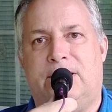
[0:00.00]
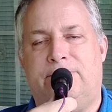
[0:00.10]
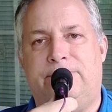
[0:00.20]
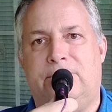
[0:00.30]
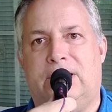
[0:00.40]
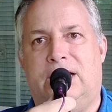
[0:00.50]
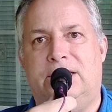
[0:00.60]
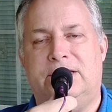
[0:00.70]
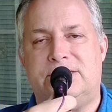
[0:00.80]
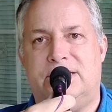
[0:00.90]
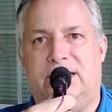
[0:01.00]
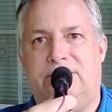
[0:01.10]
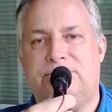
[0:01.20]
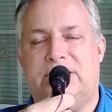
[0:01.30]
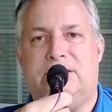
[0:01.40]
out of Food Line yesterday, and he
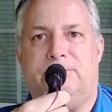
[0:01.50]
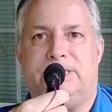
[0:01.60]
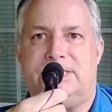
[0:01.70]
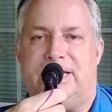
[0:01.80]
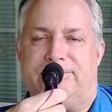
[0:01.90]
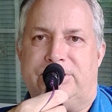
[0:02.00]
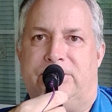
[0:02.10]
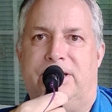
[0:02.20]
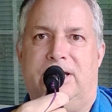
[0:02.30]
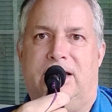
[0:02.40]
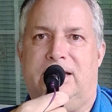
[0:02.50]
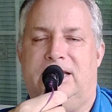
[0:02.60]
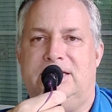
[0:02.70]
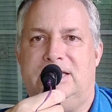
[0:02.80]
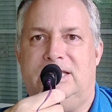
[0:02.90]
was at the bus stop, so I
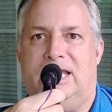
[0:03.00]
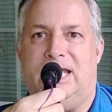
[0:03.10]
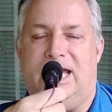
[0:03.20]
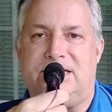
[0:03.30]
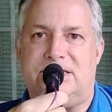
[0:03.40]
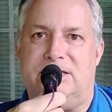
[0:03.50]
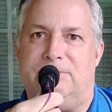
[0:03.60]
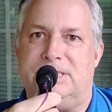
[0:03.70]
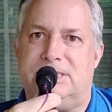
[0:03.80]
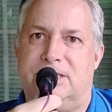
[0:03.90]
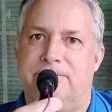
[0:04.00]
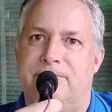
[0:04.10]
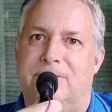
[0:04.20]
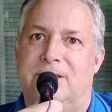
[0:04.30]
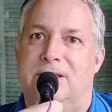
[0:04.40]
leaned in and asked him, I said,
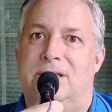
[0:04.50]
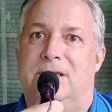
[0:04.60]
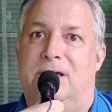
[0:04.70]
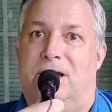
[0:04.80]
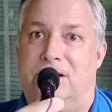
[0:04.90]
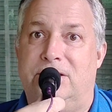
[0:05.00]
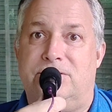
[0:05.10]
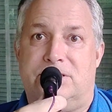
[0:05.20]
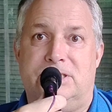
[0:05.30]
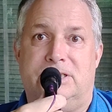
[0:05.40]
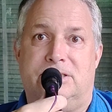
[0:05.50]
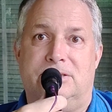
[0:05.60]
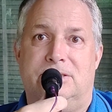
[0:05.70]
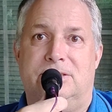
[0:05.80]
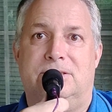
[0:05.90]
"Are you
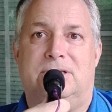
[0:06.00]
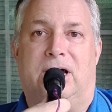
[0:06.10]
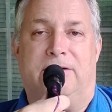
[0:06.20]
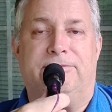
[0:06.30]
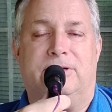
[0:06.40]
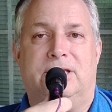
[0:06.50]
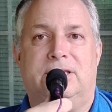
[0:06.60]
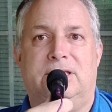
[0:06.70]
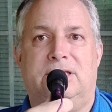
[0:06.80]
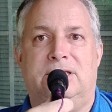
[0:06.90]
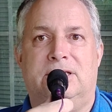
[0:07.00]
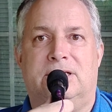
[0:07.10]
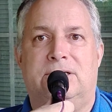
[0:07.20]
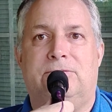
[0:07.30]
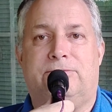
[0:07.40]
still offering the
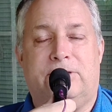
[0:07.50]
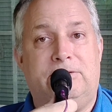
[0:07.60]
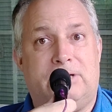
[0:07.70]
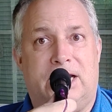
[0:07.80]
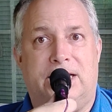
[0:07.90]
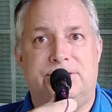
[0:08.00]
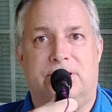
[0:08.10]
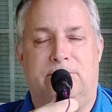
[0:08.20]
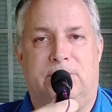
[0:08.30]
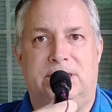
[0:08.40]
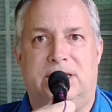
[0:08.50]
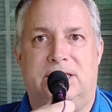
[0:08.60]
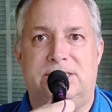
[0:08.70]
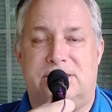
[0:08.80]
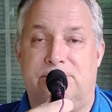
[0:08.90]
free rides on Monday?"
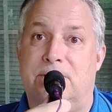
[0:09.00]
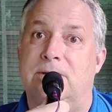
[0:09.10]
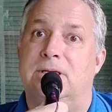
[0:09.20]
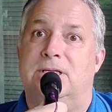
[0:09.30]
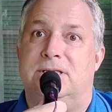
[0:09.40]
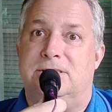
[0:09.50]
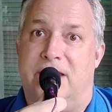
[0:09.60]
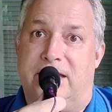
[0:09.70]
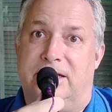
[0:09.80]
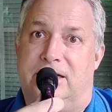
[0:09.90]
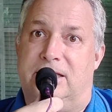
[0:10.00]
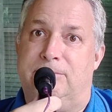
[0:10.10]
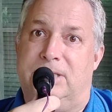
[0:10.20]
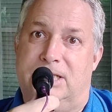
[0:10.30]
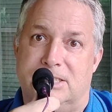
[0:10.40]
He said, "Well, technically,
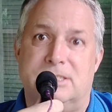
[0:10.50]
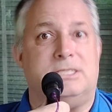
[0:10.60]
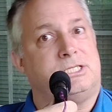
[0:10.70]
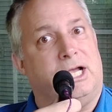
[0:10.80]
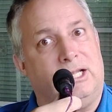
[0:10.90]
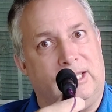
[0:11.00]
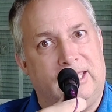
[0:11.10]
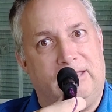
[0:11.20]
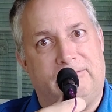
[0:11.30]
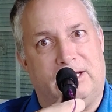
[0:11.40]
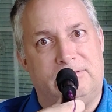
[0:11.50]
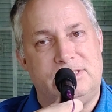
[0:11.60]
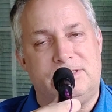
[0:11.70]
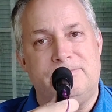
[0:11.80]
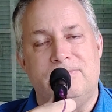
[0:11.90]
because of the chocolate cake
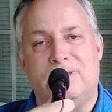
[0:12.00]
virus,